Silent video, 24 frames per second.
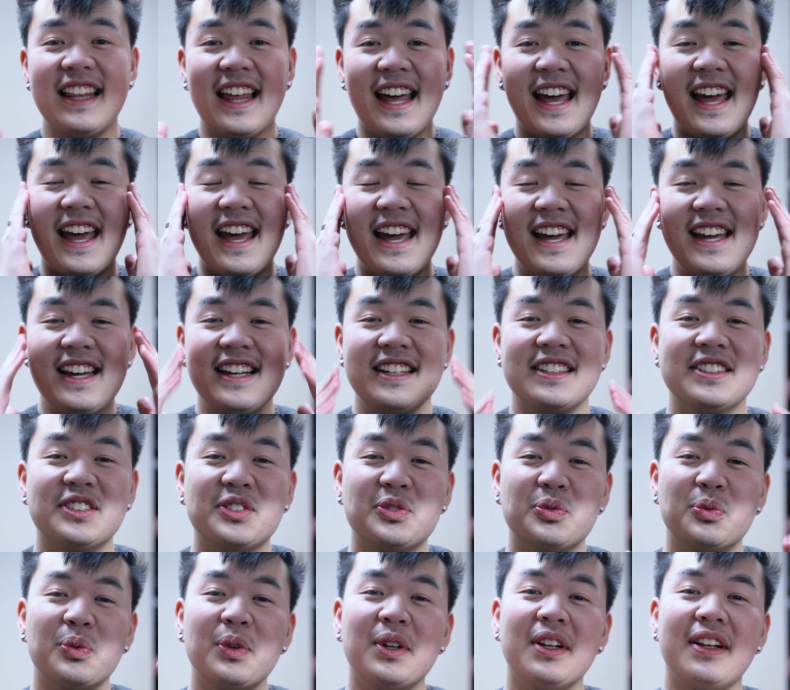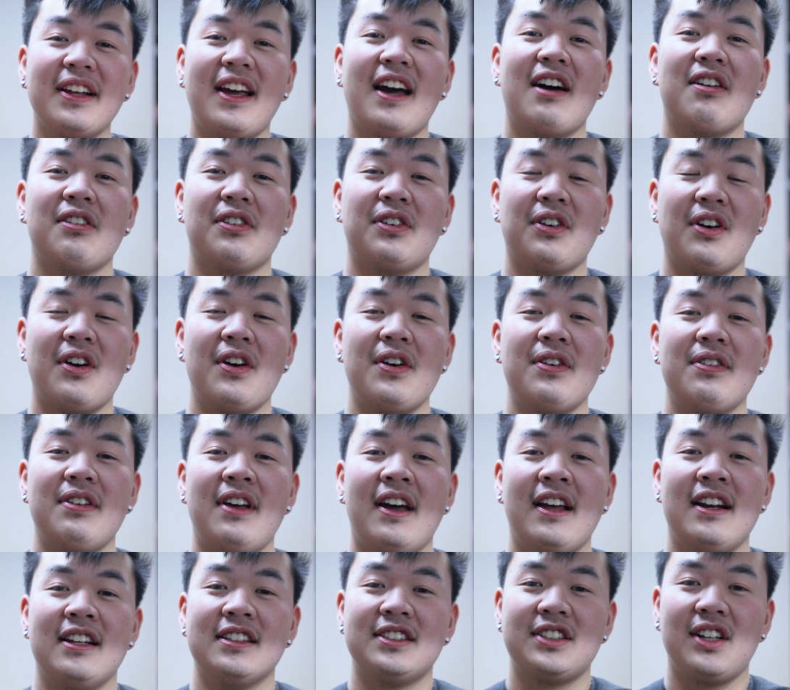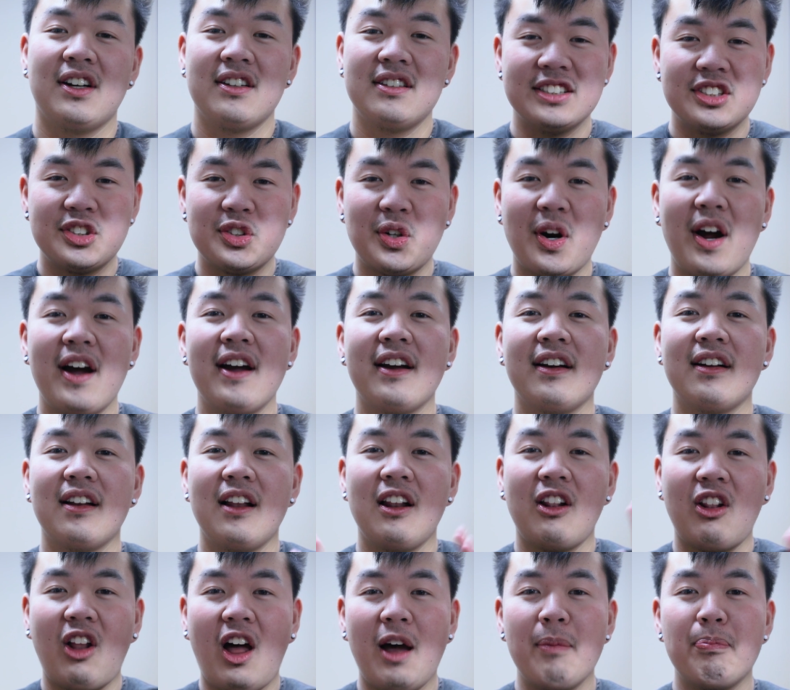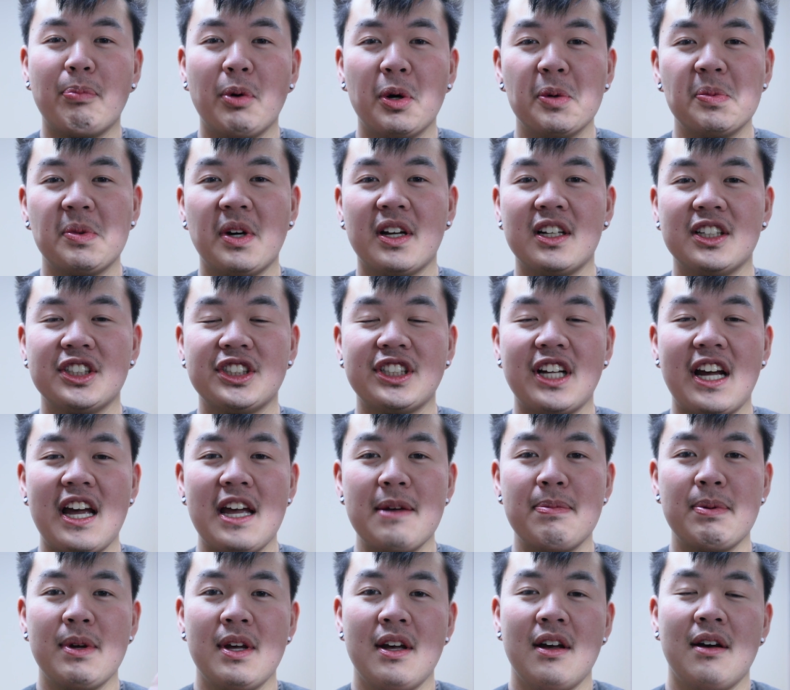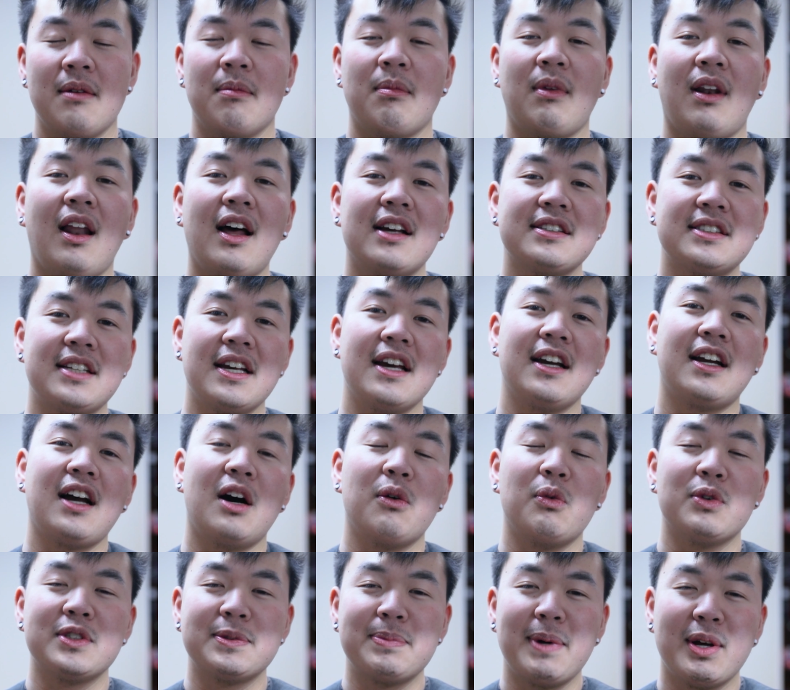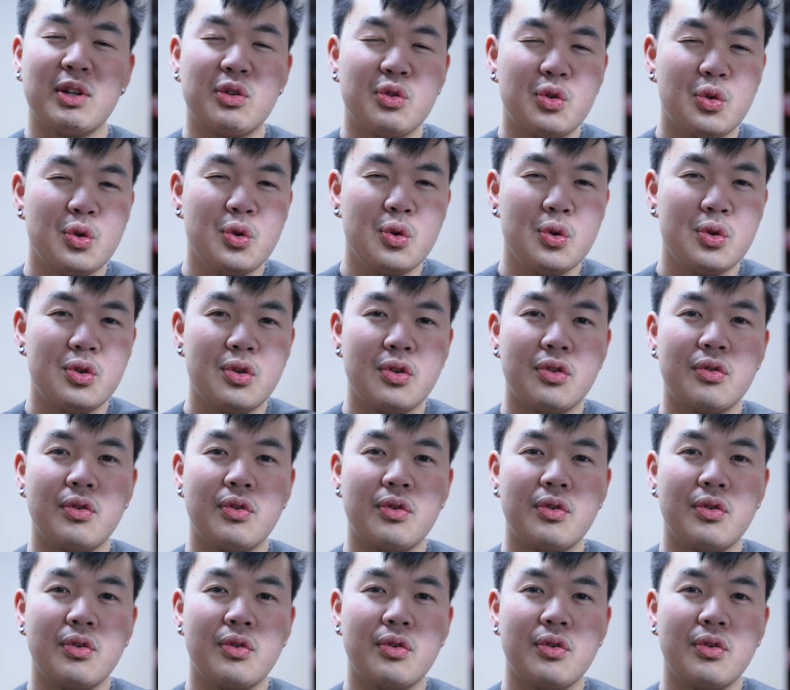the hair is really outgrown and it's got this triangular light bulb kind of shape. My last haircut was about 2 to